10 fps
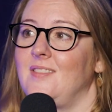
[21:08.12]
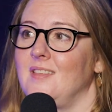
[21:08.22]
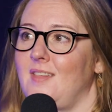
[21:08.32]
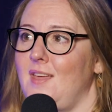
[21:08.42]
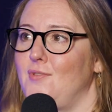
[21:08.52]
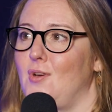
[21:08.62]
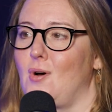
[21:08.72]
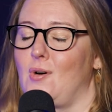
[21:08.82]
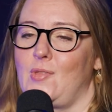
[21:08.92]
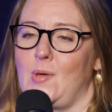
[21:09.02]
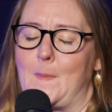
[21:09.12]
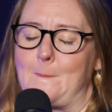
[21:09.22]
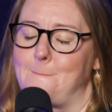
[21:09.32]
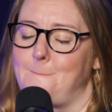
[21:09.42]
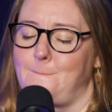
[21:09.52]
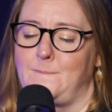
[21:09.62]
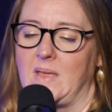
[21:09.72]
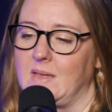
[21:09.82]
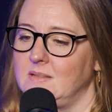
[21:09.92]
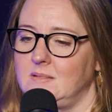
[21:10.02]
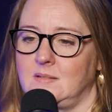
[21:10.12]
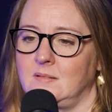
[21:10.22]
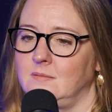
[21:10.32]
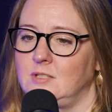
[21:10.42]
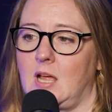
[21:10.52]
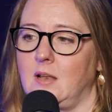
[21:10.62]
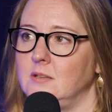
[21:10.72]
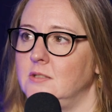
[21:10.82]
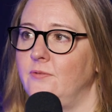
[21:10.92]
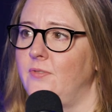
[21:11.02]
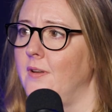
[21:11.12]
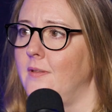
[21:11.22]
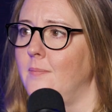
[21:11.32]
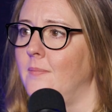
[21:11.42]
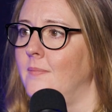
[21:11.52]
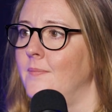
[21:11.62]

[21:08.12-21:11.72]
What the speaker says: I think they've got the biggest challenge in front of them.